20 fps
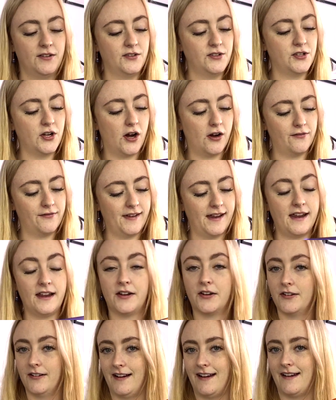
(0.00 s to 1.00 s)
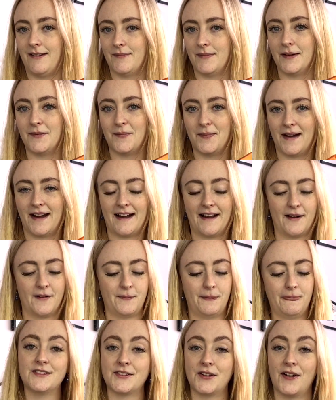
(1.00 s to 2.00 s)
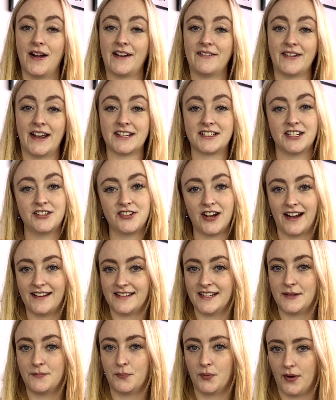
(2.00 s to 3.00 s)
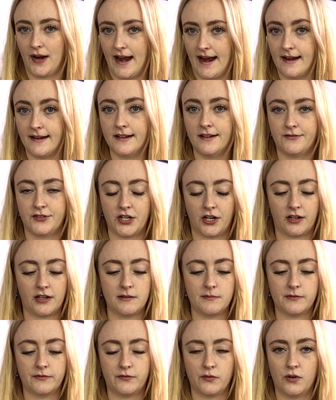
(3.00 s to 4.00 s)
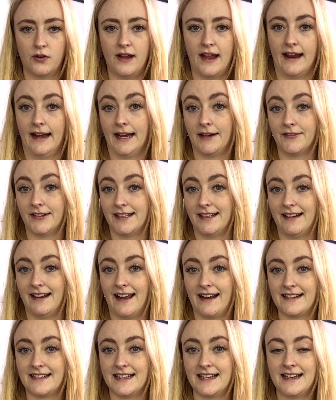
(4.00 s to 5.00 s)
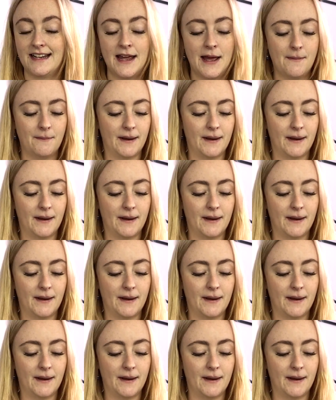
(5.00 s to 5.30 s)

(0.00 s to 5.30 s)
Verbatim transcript: toffee cream bar so i've actually tried this brand of chocolate before and i really liked it